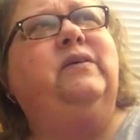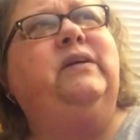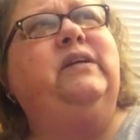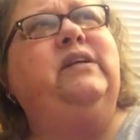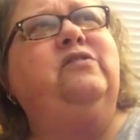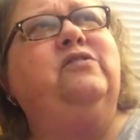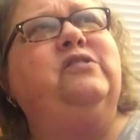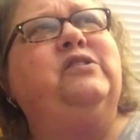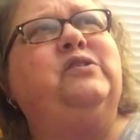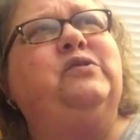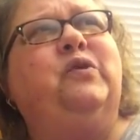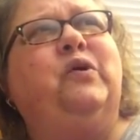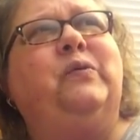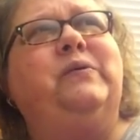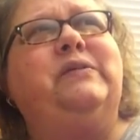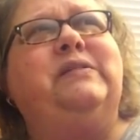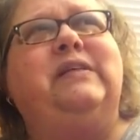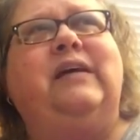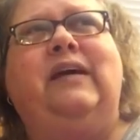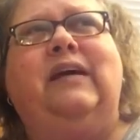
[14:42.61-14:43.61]
What other store
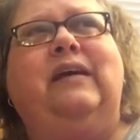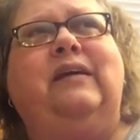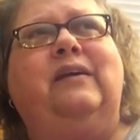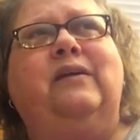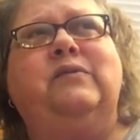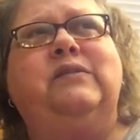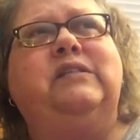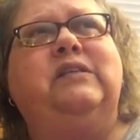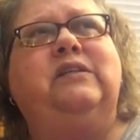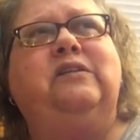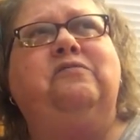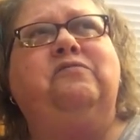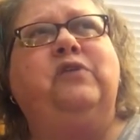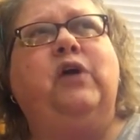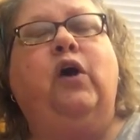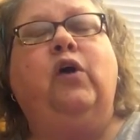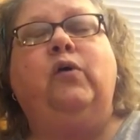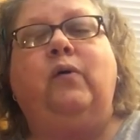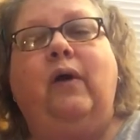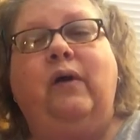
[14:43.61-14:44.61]
was I in? I was in a few.
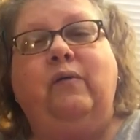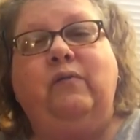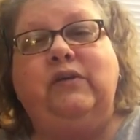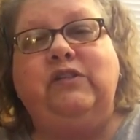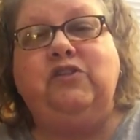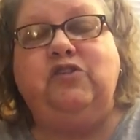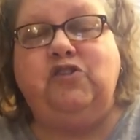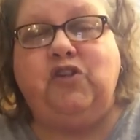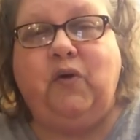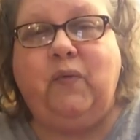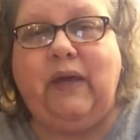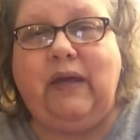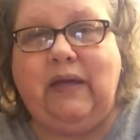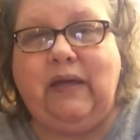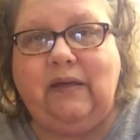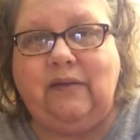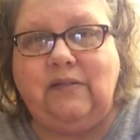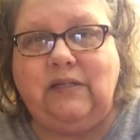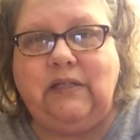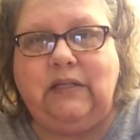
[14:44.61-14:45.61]
Oh, I went to
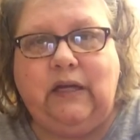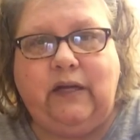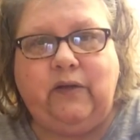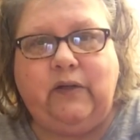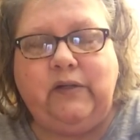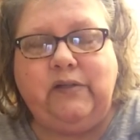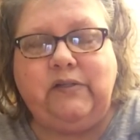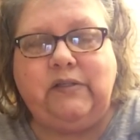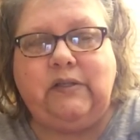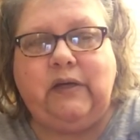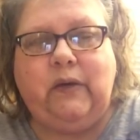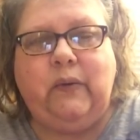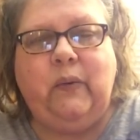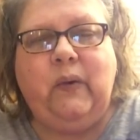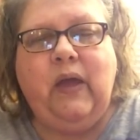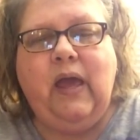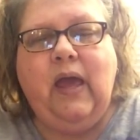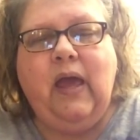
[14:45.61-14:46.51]
Joanne tonight also.